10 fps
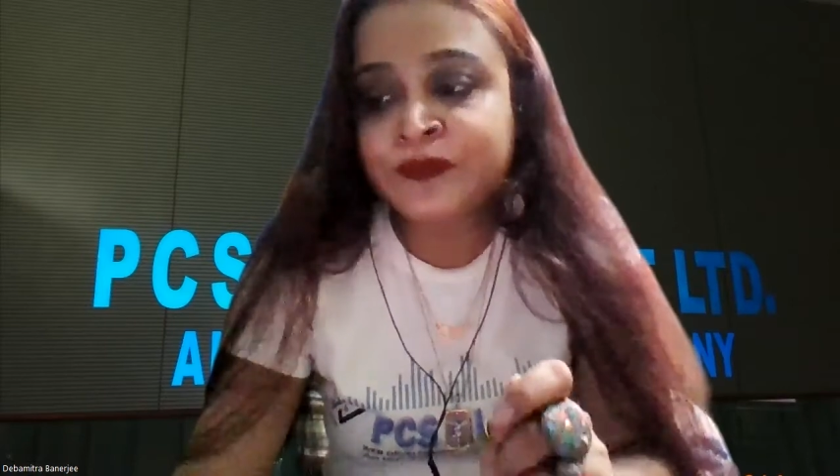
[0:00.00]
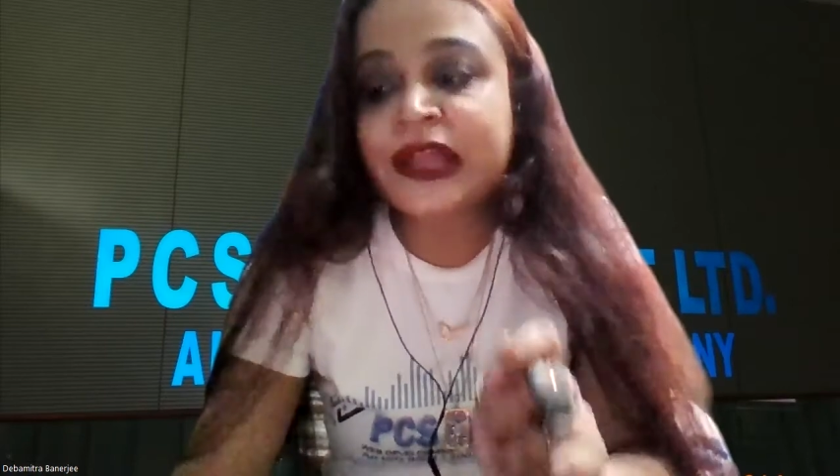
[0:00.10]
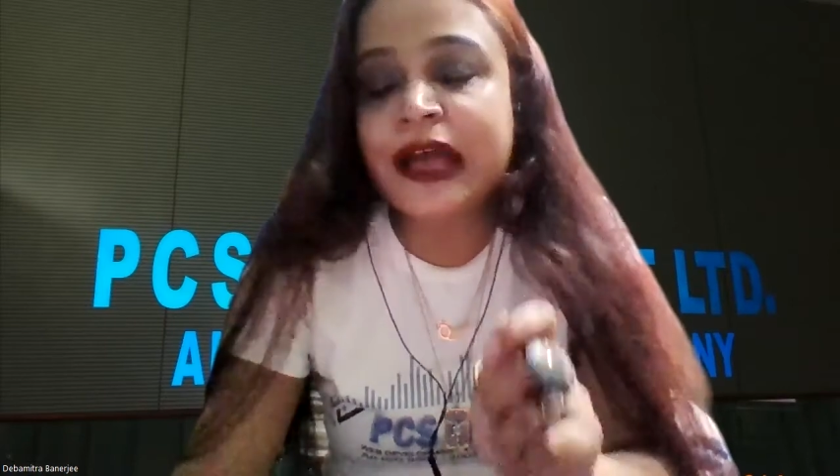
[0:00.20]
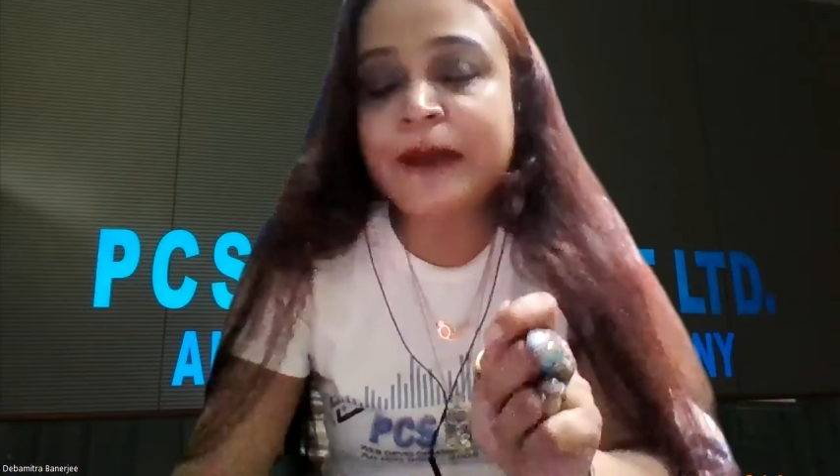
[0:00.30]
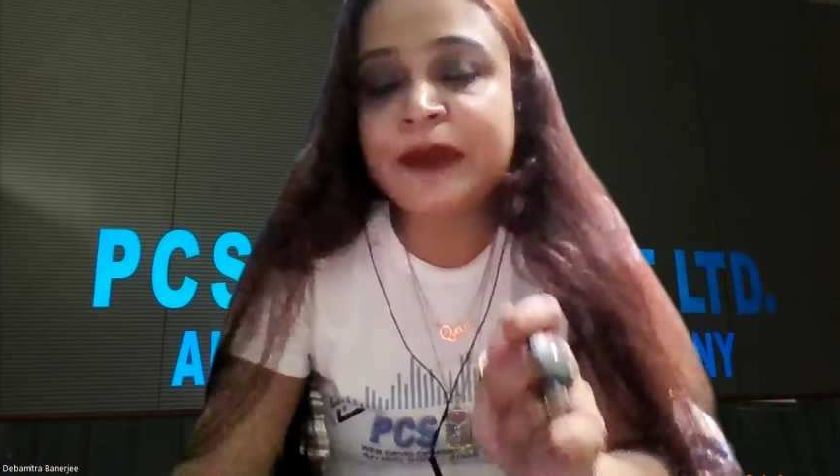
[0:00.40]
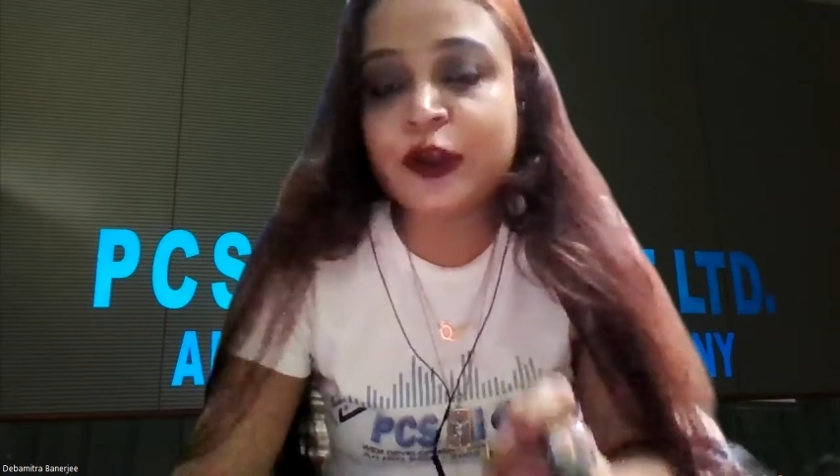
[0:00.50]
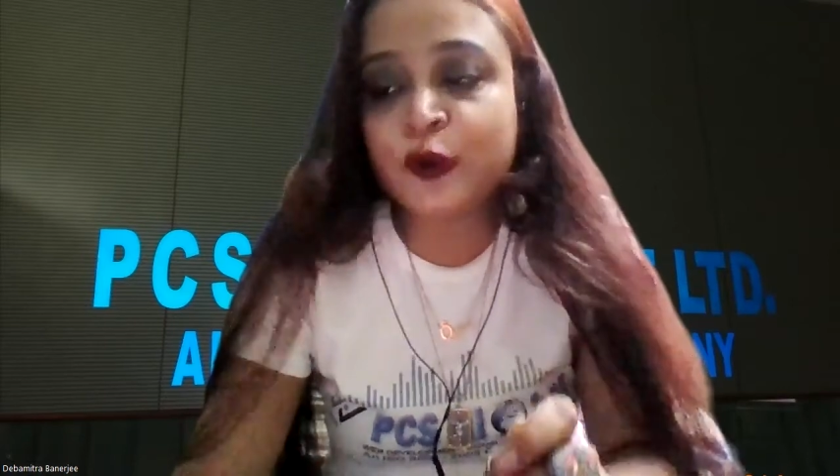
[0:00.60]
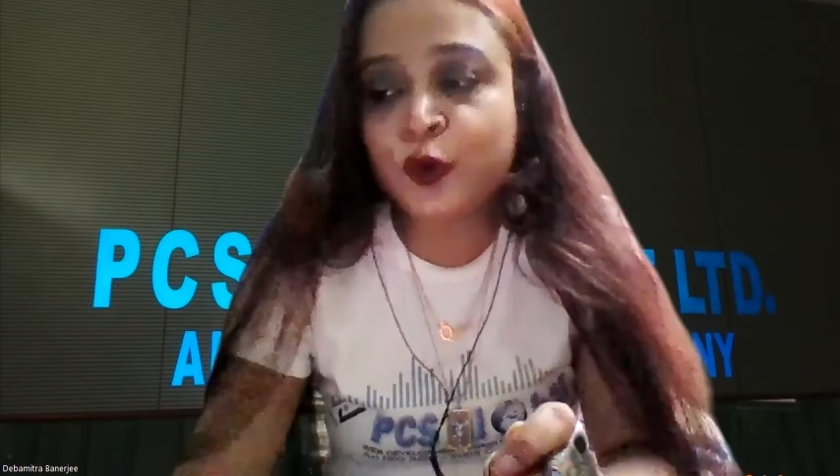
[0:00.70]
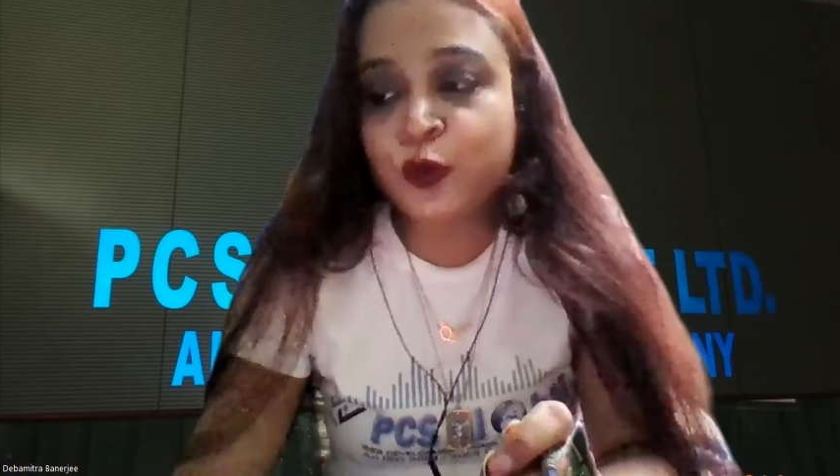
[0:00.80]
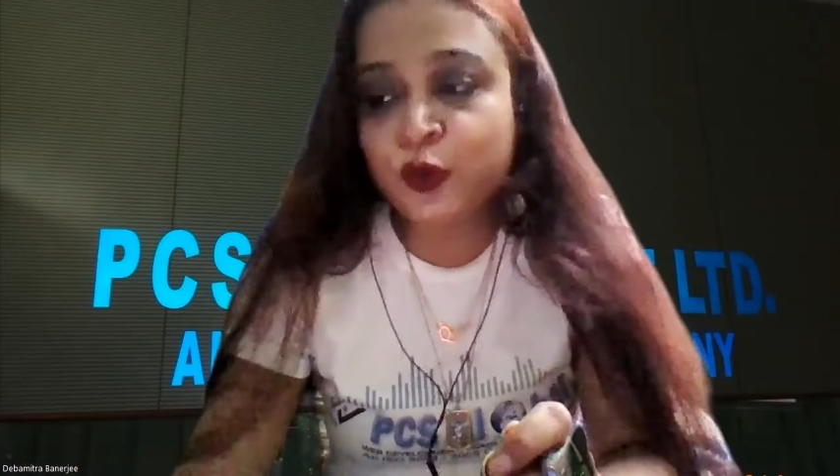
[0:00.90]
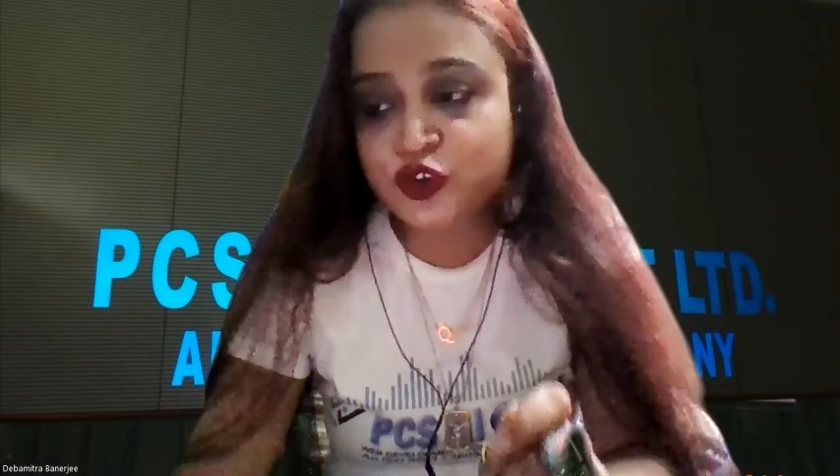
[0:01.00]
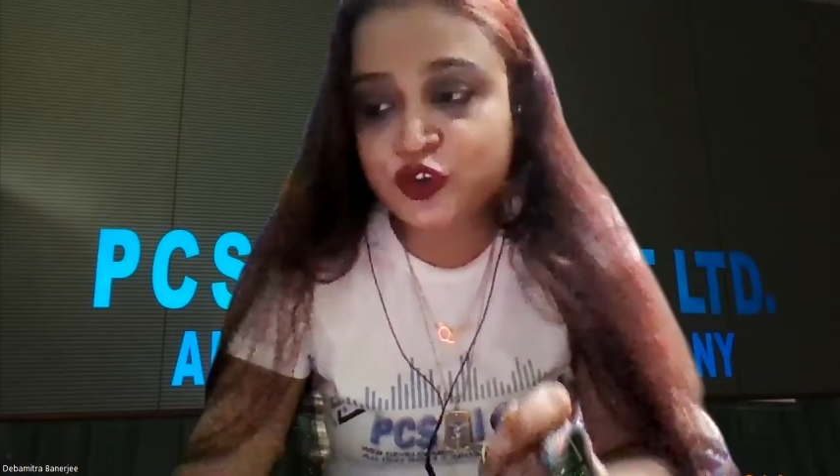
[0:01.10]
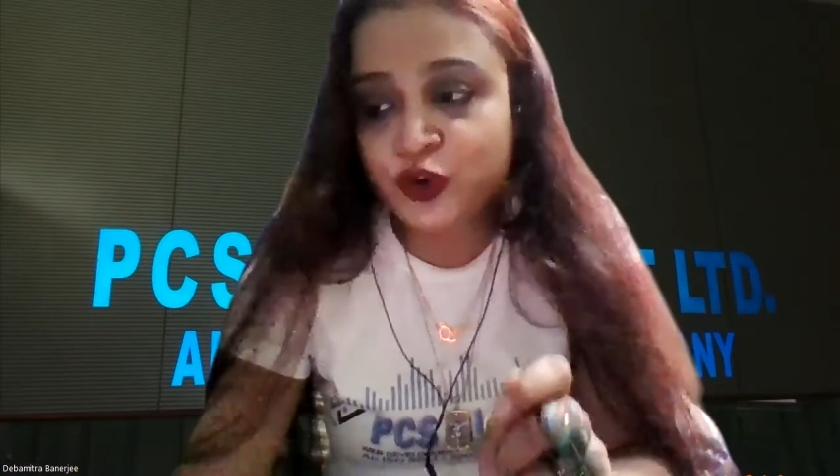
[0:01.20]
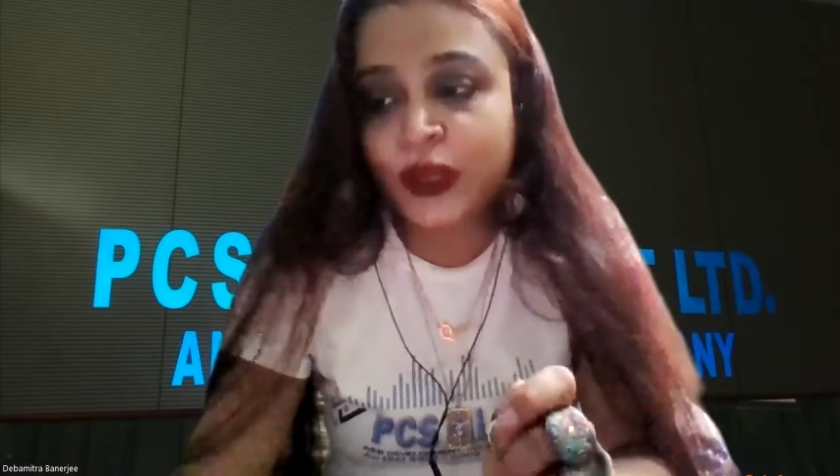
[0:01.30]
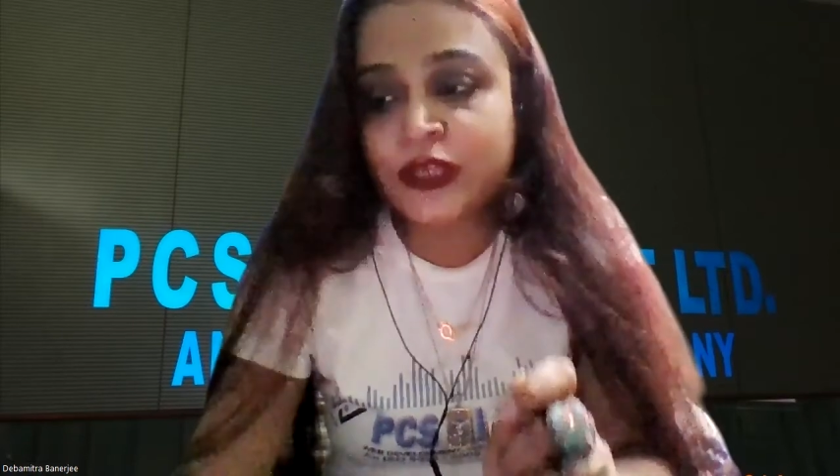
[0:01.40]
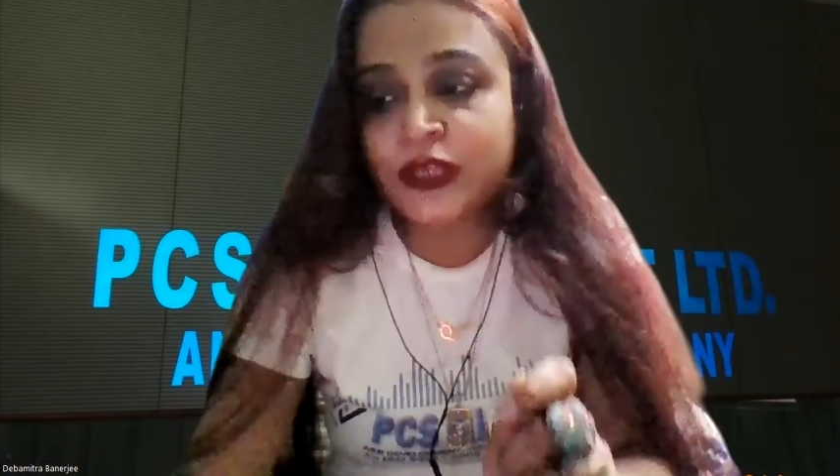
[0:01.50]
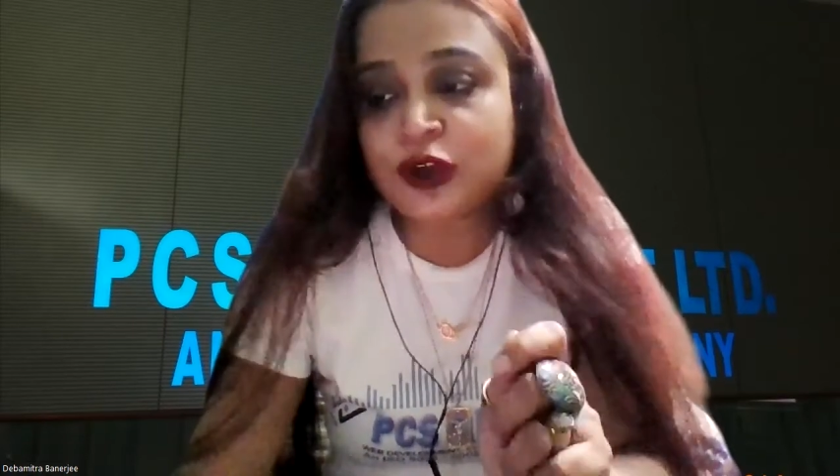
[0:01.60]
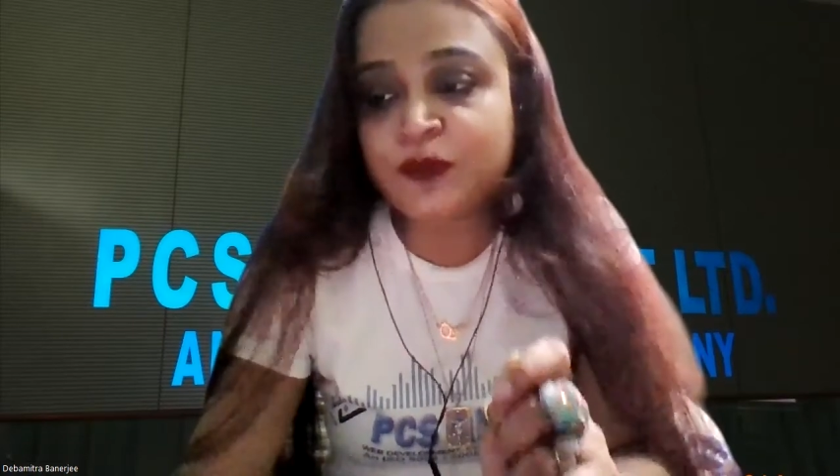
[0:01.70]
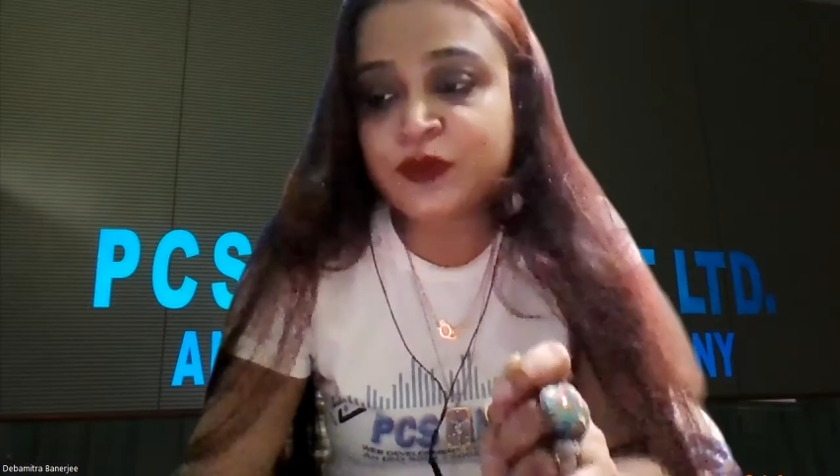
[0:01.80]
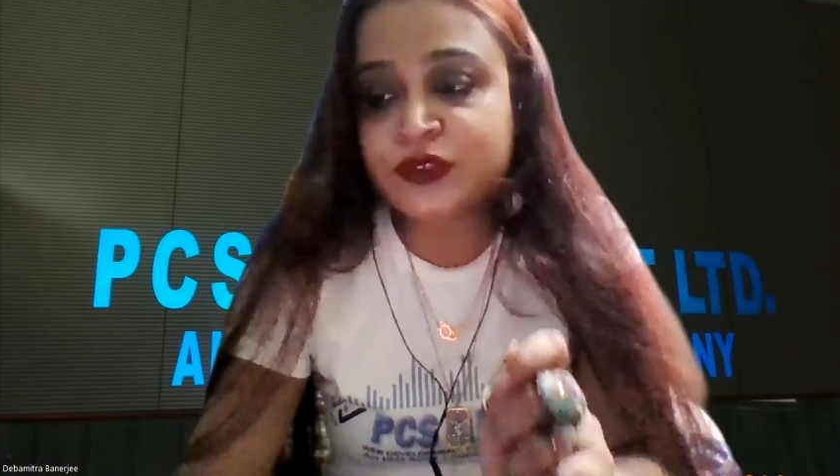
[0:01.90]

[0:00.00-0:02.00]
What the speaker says: Having a good knowledge of